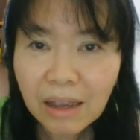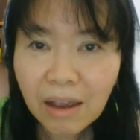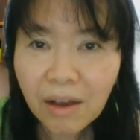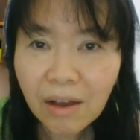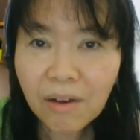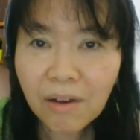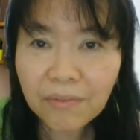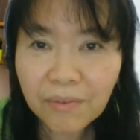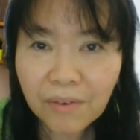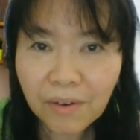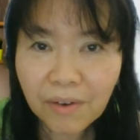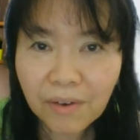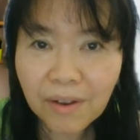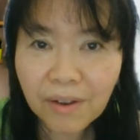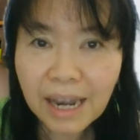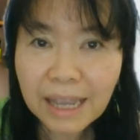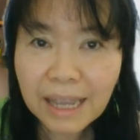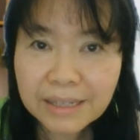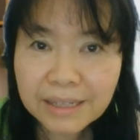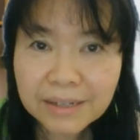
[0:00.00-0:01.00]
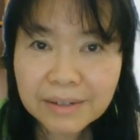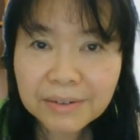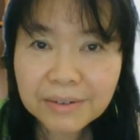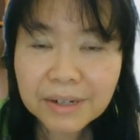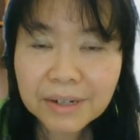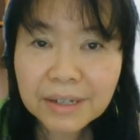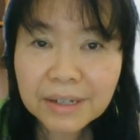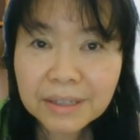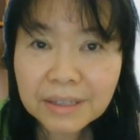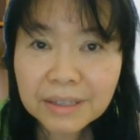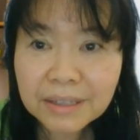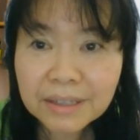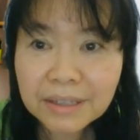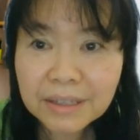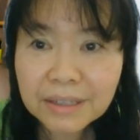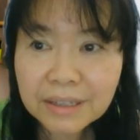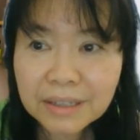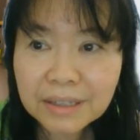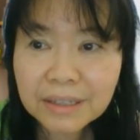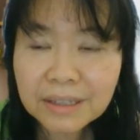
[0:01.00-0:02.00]
or for lecturers
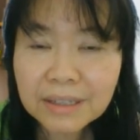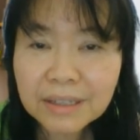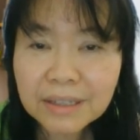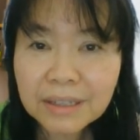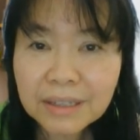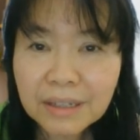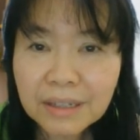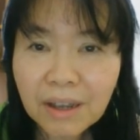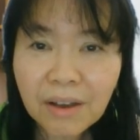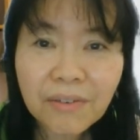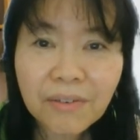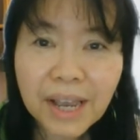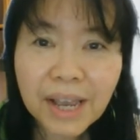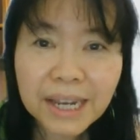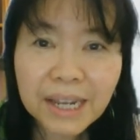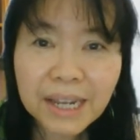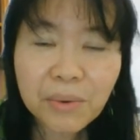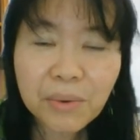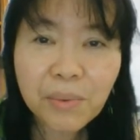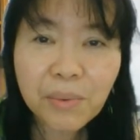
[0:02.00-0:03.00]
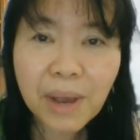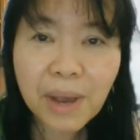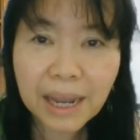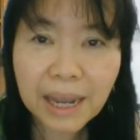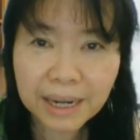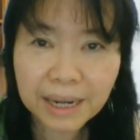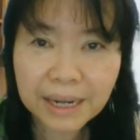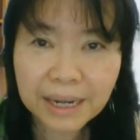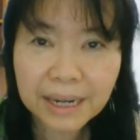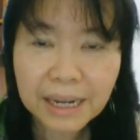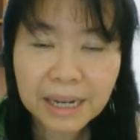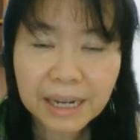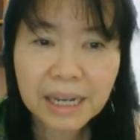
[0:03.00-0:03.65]
or for anyone